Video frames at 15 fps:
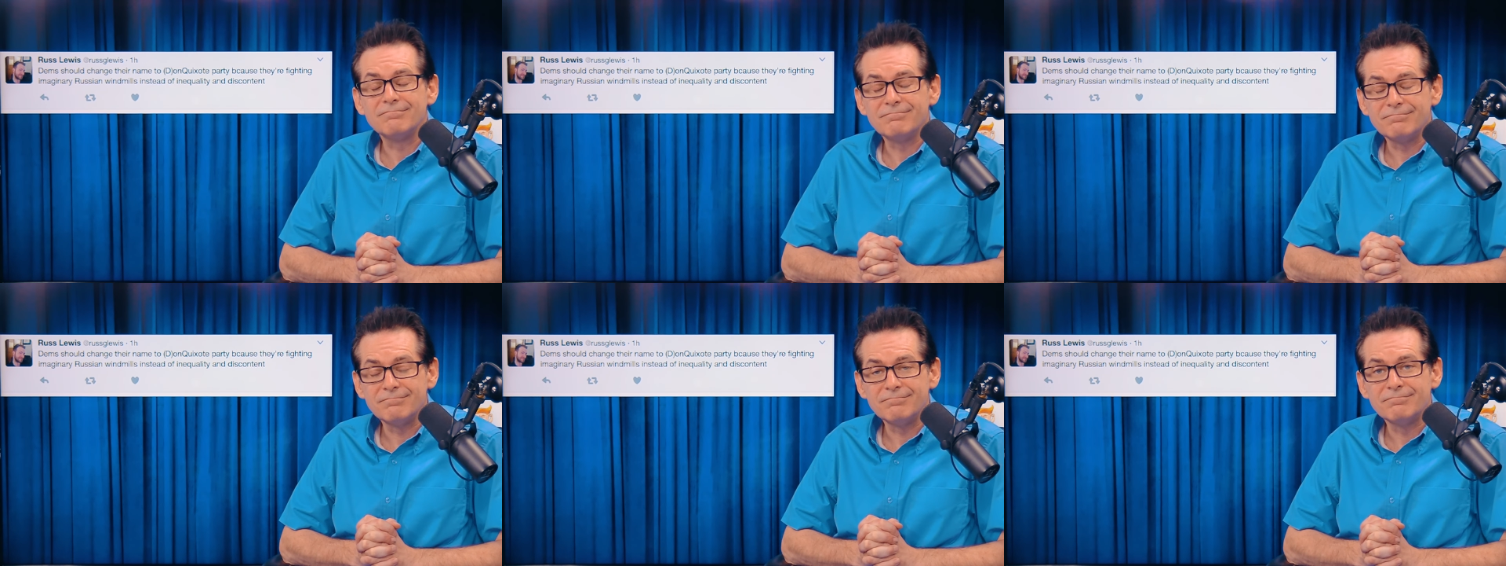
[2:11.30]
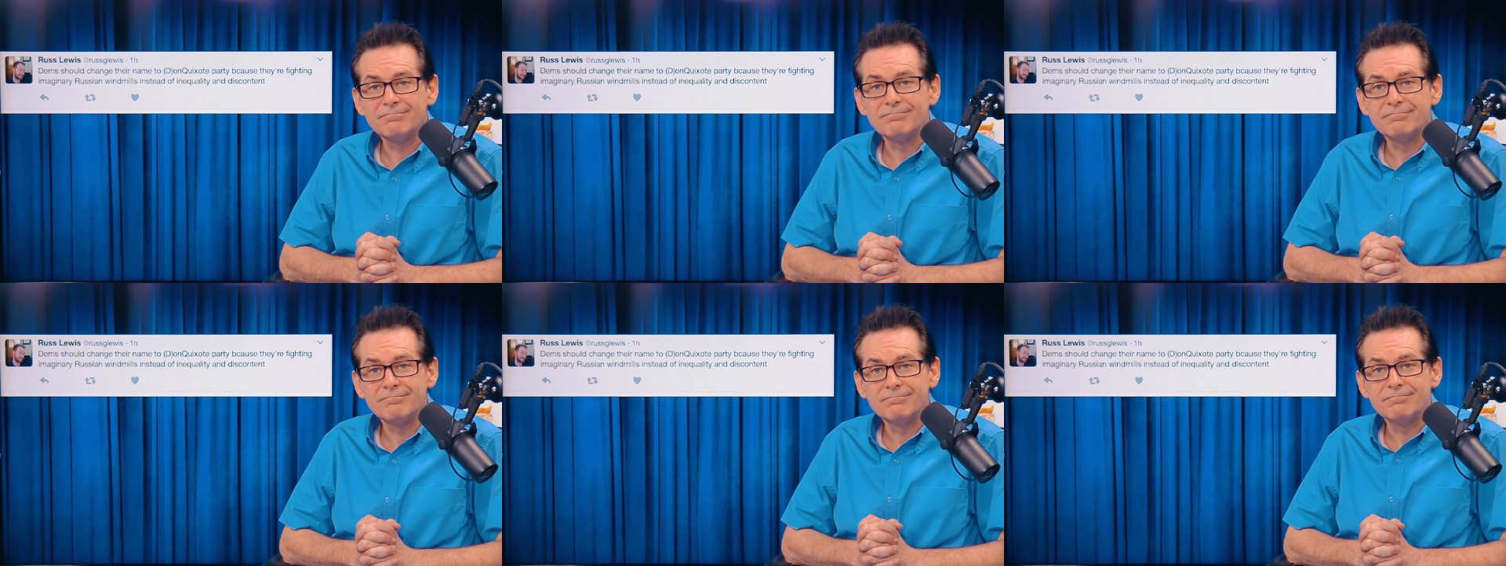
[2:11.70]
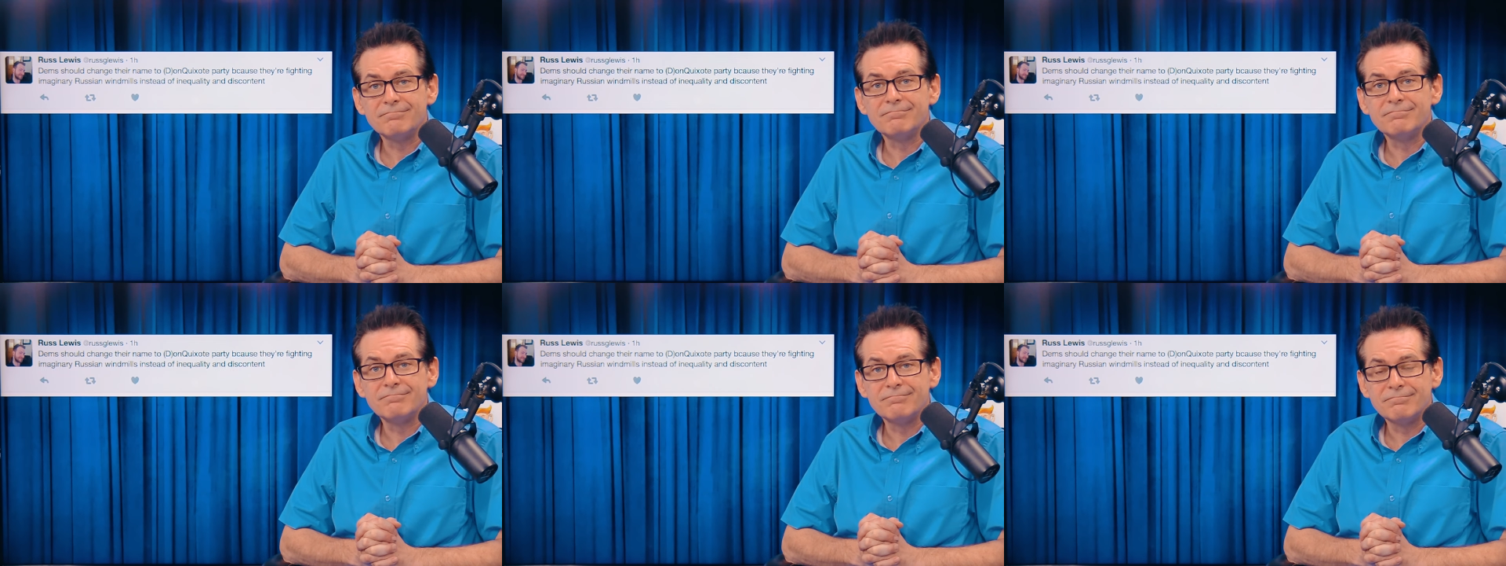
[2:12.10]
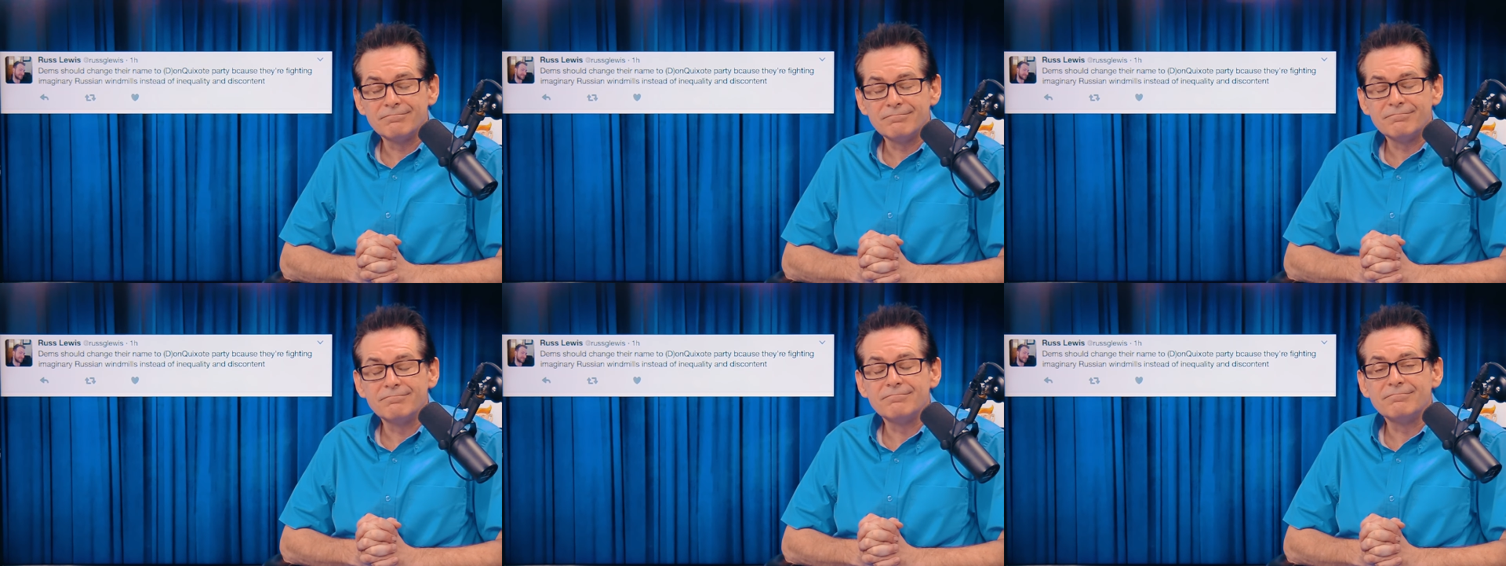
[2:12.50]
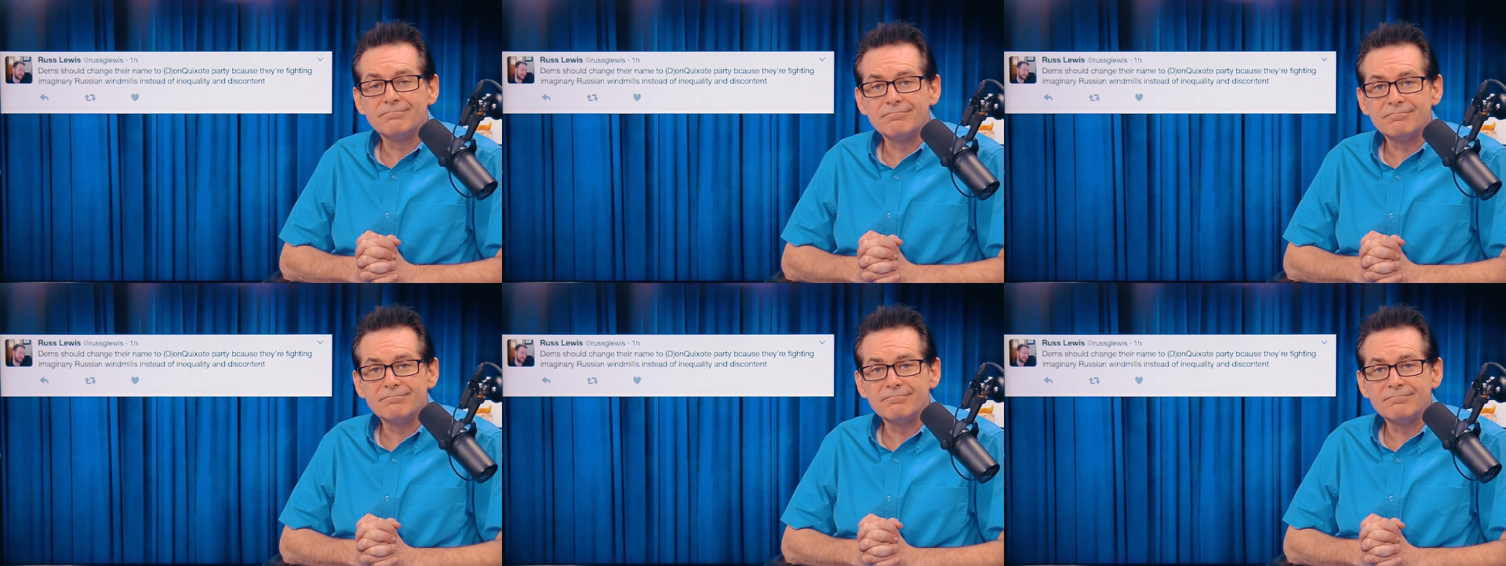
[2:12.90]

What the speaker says: (no one is talking)